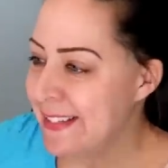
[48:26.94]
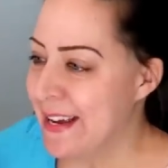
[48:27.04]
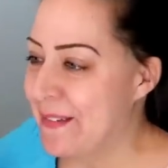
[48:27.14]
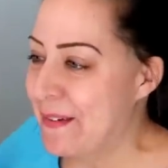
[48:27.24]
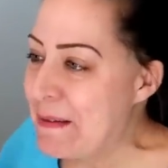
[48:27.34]

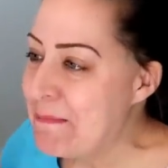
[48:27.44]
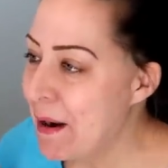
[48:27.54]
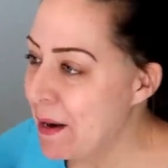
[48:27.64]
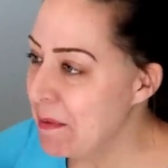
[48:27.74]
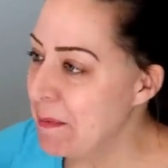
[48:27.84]
So
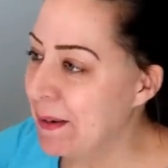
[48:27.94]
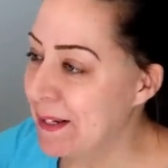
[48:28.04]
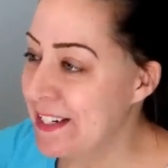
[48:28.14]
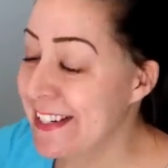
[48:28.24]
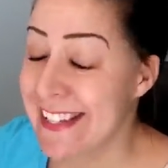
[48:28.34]
Barbara
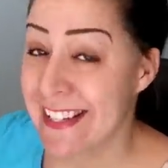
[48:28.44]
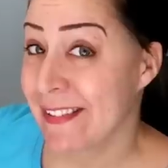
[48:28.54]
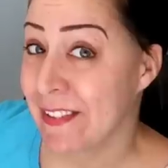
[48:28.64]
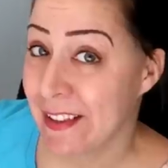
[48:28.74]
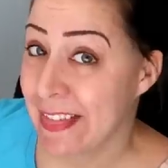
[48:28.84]
purchased this
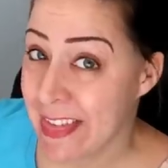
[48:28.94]
for